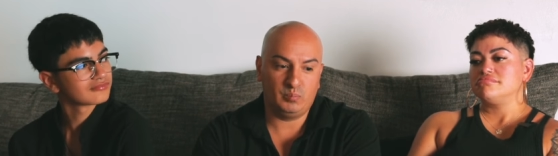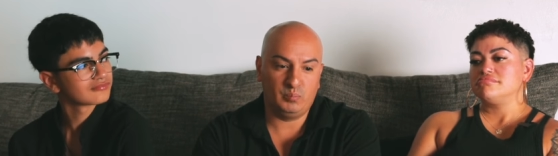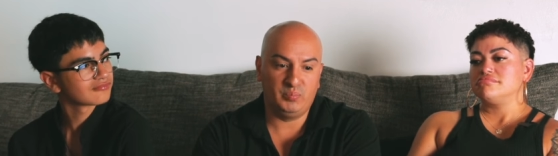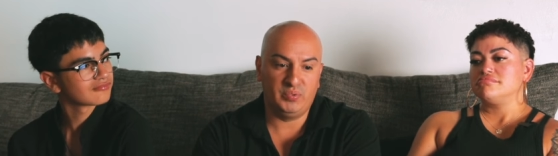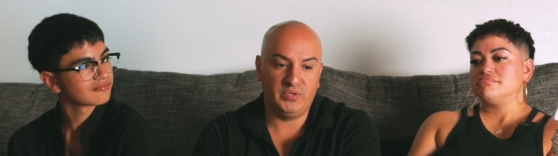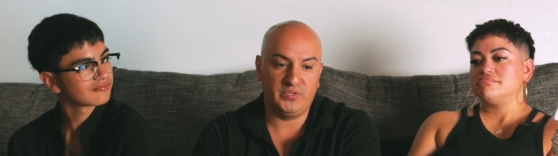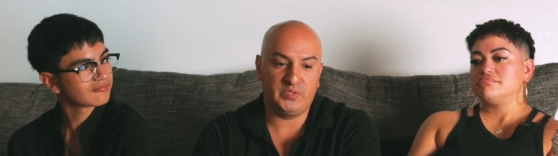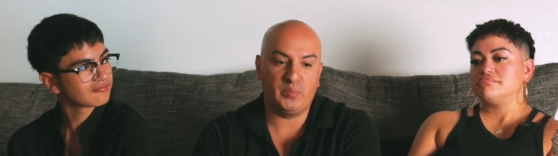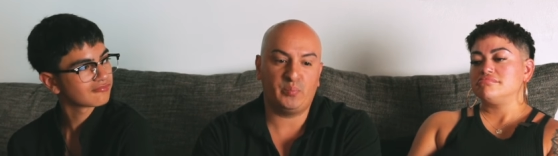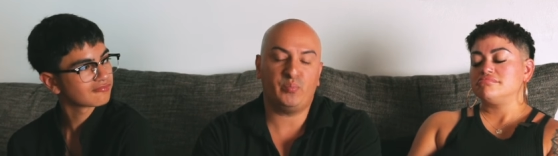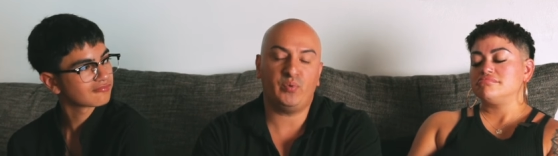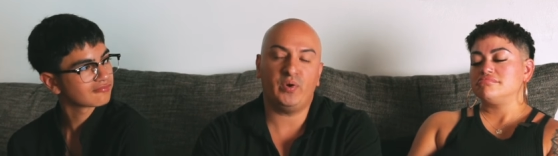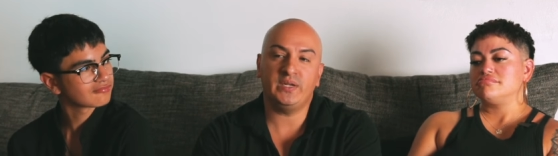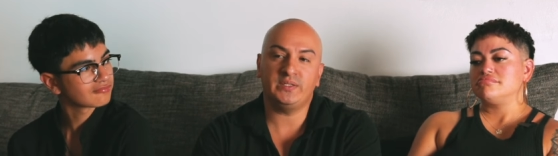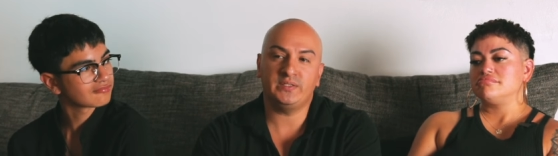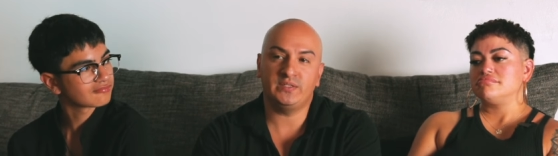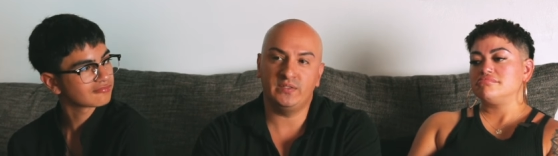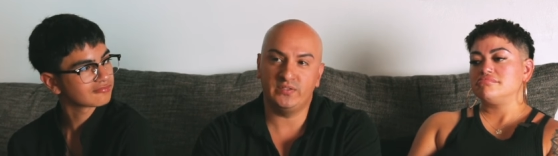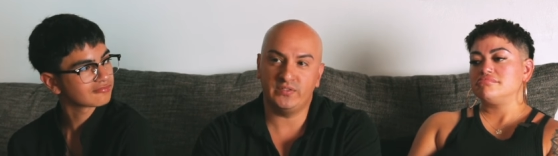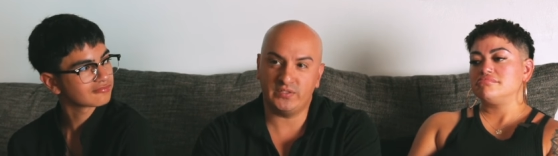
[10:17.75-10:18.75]
Speaker 1: put the pride
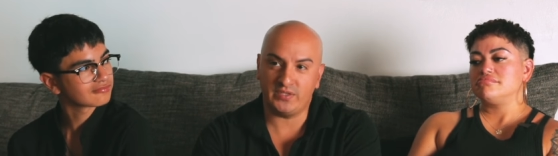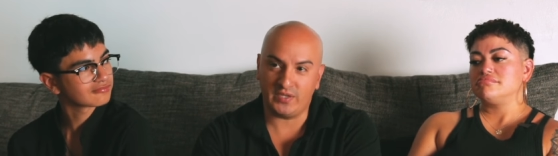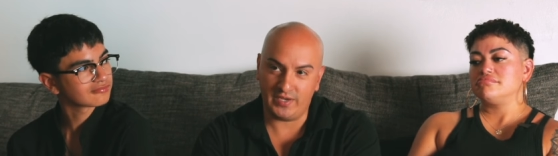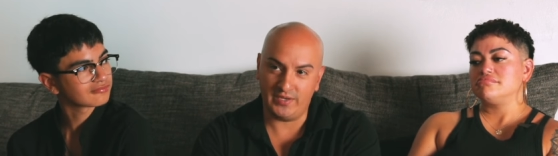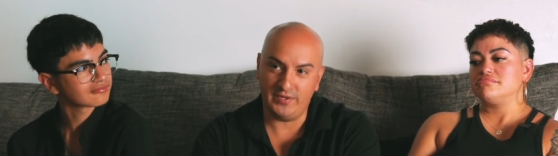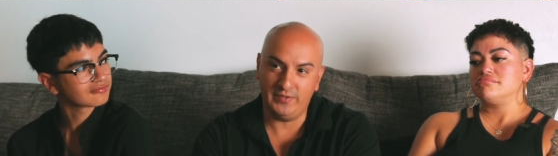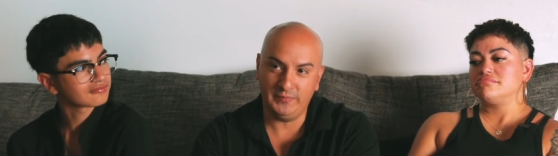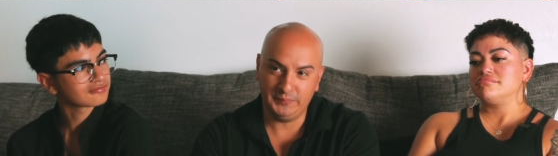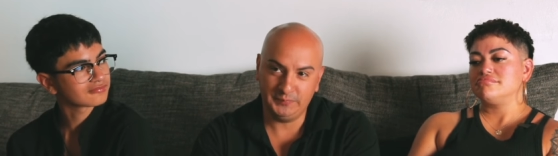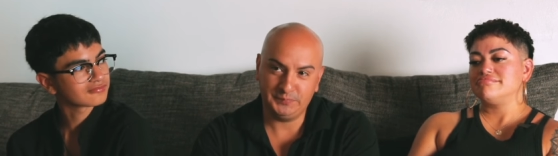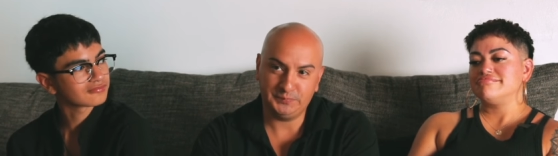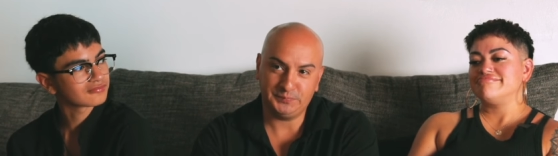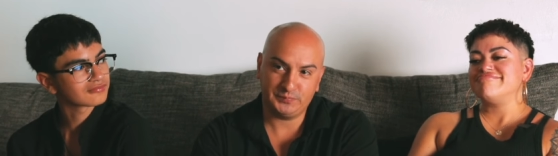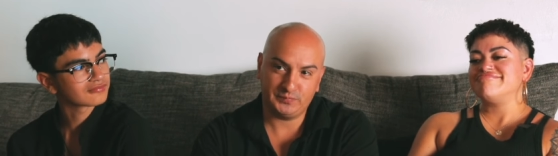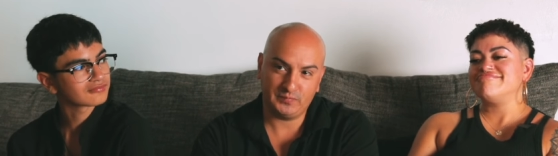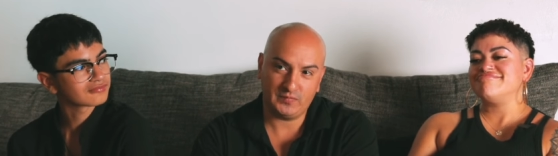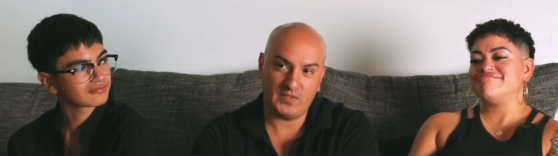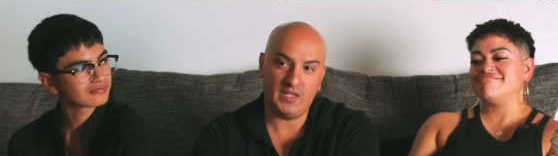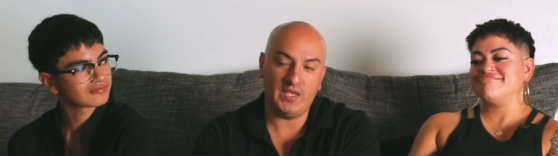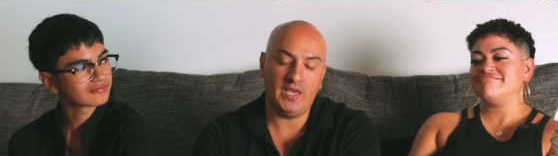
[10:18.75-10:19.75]
to the side
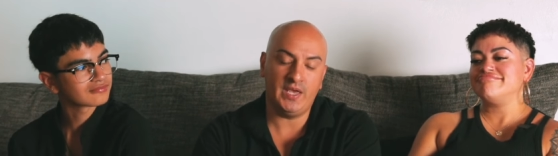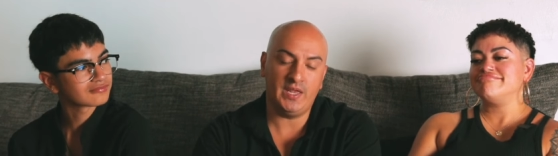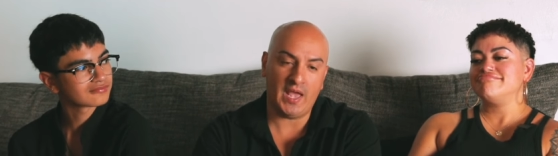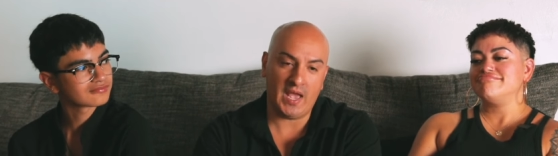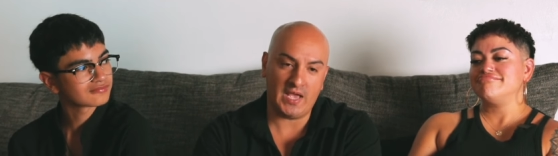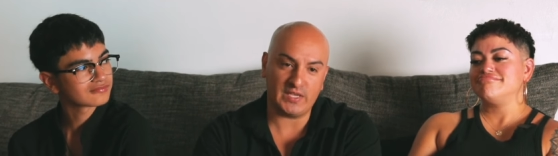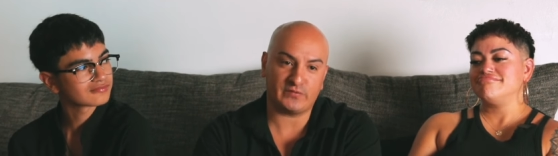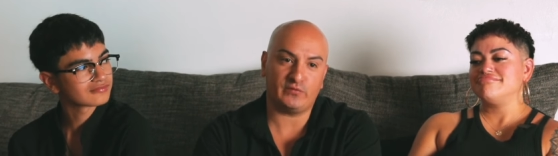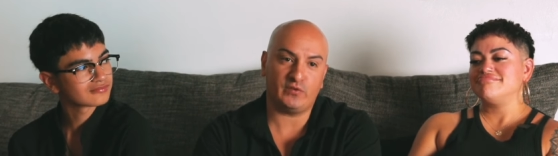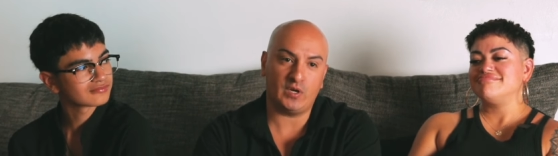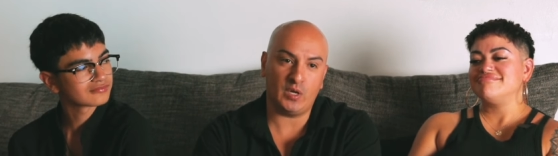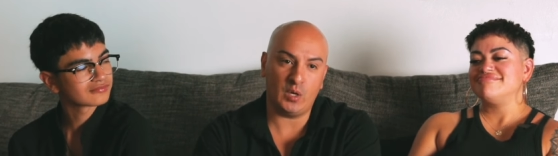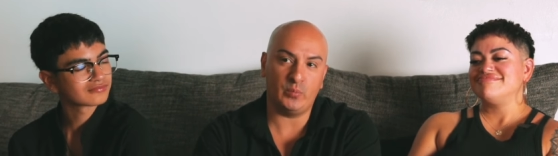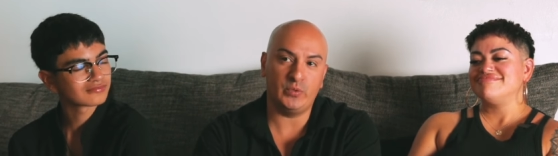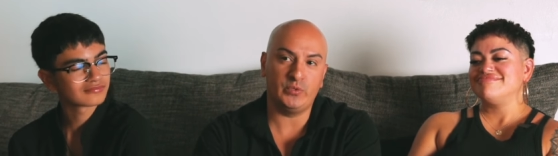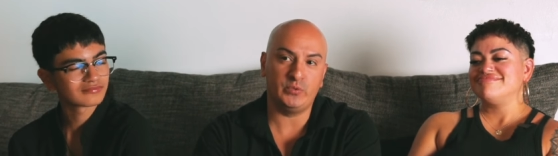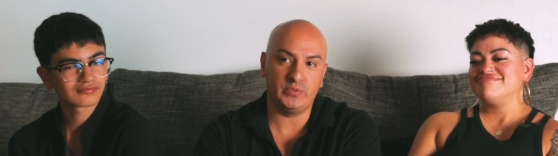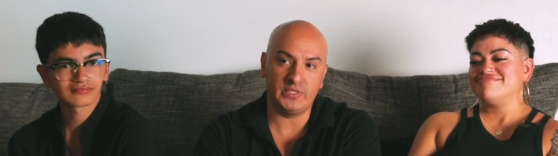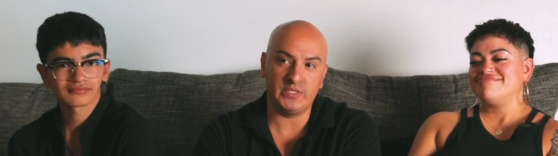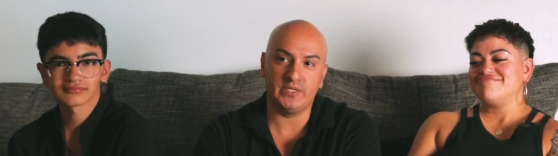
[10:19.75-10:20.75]
mm-hmm. and ask for help
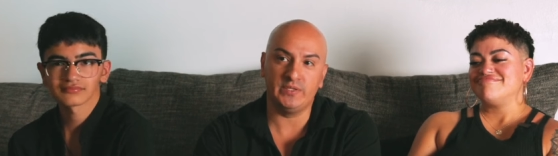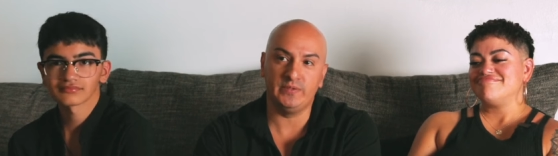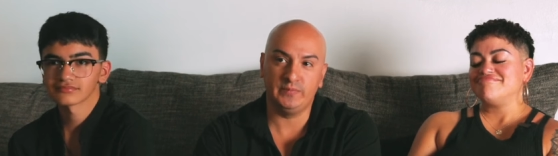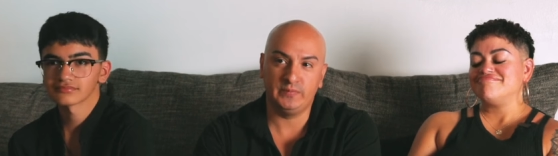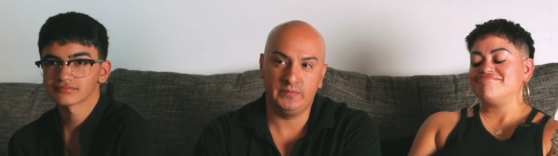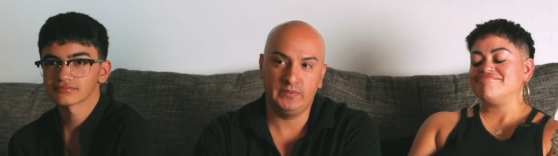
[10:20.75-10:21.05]
when you need it.